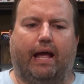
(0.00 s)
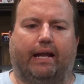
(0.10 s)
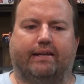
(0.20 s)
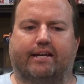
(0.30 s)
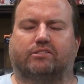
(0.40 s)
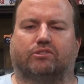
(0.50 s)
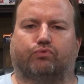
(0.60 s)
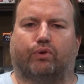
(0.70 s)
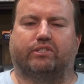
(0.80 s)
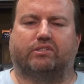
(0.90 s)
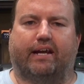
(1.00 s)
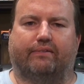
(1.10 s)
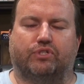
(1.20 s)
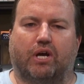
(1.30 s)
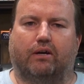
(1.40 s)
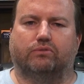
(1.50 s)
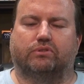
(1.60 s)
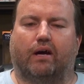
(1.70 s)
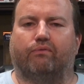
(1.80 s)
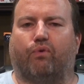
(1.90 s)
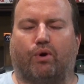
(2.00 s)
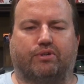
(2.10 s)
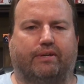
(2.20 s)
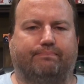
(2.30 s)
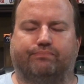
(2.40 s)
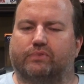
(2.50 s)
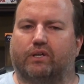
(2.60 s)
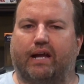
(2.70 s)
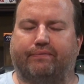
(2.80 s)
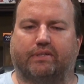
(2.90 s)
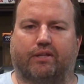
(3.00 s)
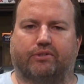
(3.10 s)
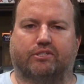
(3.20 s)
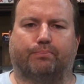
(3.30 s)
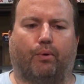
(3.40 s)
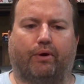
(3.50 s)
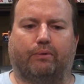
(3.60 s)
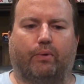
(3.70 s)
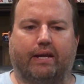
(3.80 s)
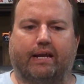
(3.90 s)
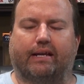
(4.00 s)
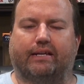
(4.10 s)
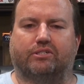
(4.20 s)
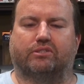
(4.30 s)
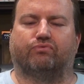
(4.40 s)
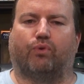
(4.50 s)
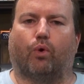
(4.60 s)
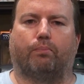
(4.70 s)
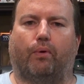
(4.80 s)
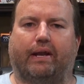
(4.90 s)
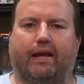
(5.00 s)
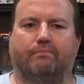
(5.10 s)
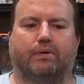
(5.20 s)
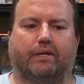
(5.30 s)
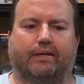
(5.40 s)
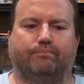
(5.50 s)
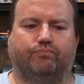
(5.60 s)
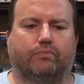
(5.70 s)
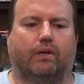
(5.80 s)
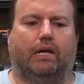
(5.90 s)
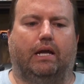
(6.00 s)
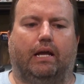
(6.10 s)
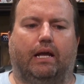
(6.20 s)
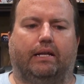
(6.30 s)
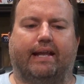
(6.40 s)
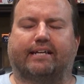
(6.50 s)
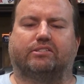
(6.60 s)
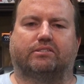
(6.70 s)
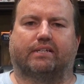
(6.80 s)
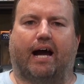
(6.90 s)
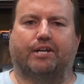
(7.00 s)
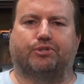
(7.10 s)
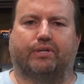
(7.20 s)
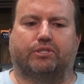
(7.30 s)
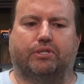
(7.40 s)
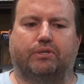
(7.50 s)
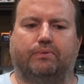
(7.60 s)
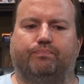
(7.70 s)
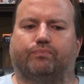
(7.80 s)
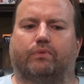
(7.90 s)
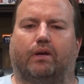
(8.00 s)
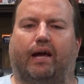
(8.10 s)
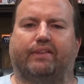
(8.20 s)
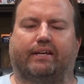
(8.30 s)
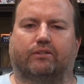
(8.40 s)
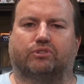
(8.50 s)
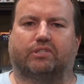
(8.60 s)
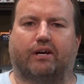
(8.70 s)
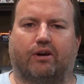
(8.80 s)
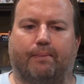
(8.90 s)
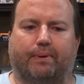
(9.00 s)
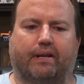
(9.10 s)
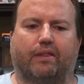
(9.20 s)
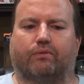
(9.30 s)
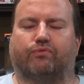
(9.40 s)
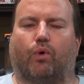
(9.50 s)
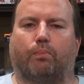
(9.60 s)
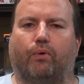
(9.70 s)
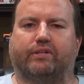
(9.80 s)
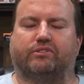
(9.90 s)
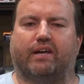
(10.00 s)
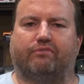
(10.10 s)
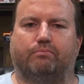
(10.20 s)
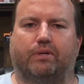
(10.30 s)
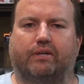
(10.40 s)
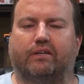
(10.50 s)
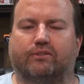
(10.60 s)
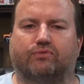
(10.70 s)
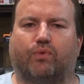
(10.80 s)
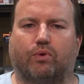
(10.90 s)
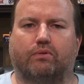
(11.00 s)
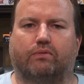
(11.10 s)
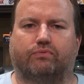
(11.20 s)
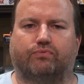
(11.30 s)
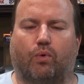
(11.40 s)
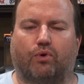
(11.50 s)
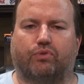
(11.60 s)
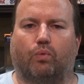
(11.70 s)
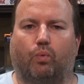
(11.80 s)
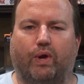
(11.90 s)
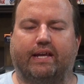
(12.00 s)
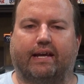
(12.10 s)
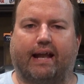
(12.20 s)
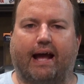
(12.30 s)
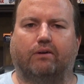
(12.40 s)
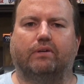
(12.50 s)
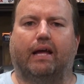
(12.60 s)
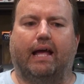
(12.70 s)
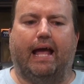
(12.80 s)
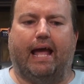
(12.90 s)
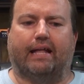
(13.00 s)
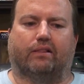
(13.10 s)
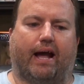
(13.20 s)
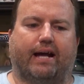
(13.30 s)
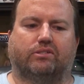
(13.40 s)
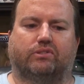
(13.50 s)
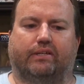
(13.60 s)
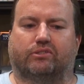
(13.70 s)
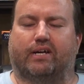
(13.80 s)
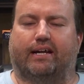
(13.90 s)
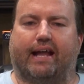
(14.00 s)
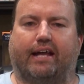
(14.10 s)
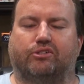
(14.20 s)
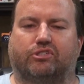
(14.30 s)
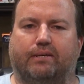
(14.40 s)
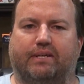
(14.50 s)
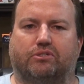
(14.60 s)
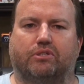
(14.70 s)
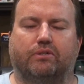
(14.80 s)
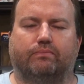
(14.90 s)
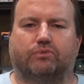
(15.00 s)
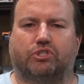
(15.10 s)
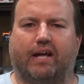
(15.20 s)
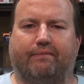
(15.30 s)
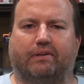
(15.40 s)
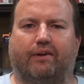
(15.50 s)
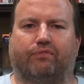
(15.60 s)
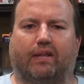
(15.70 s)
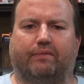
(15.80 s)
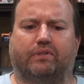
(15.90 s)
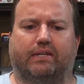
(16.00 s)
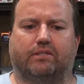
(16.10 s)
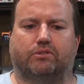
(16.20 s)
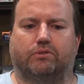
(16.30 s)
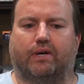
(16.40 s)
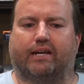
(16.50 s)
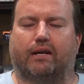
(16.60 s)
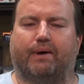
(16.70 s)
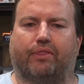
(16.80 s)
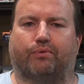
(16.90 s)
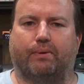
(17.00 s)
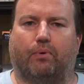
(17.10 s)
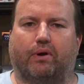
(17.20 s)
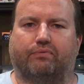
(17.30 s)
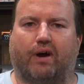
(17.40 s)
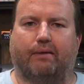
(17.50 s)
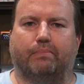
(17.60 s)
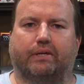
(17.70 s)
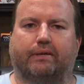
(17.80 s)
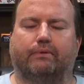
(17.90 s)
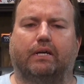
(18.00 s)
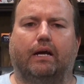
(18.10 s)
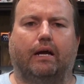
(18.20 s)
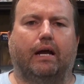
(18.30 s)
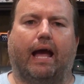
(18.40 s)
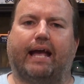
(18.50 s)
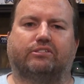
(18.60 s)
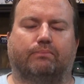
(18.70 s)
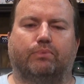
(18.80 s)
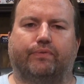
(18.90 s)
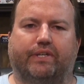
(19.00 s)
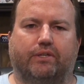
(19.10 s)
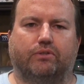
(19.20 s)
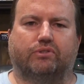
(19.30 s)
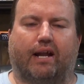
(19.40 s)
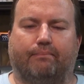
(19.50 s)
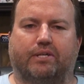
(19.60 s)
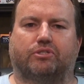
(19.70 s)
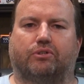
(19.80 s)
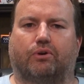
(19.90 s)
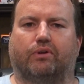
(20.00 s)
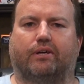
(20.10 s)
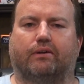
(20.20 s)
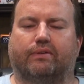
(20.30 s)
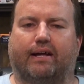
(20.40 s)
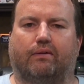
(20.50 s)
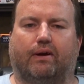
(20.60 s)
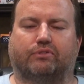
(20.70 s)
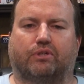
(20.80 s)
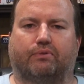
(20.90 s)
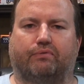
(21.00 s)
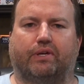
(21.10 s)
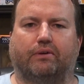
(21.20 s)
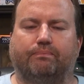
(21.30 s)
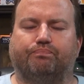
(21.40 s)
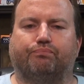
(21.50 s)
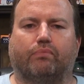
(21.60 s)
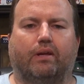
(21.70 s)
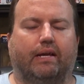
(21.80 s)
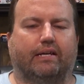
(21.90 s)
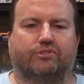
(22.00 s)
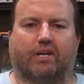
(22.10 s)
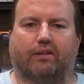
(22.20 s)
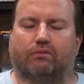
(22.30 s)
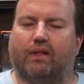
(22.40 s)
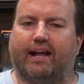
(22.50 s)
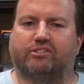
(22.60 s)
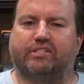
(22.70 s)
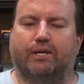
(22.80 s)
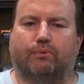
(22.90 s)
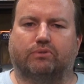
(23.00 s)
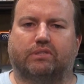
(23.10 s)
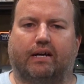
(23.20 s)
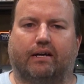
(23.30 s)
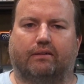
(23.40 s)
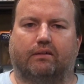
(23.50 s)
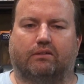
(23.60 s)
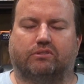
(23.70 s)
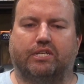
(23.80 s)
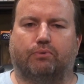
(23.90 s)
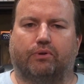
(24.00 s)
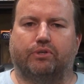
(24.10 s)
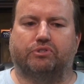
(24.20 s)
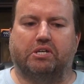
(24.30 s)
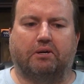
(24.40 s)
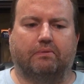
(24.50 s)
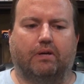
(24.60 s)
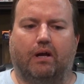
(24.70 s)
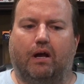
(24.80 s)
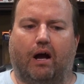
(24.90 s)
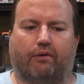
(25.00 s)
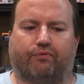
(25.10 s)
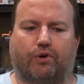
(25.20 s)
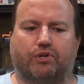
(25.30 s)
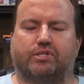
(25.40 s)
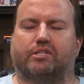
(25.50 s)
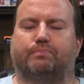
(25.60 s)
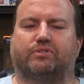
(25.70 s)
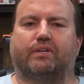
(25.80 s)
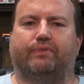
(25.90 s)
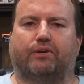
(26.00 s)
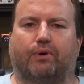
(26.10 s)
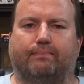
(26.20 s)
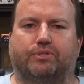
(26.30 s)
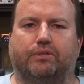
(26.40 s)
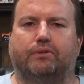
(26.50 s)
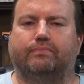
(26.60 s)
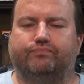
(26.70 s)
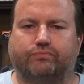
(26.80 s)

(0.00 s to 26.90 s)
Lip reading: Next is Free State of Jones. Unfortunately, going to have another disappointing weekend at just $4.8 million. Next is The Conjuring 2. I think it'll scare up another $4.7 million in its fourth weekend out. And last is Now You See Me Too. Should have enough left in it to get about $3.5 million. Hey, some movie news I mentioned earlier that I was going to reveal is a lot of sequel news here. First is Pacific Rim 2.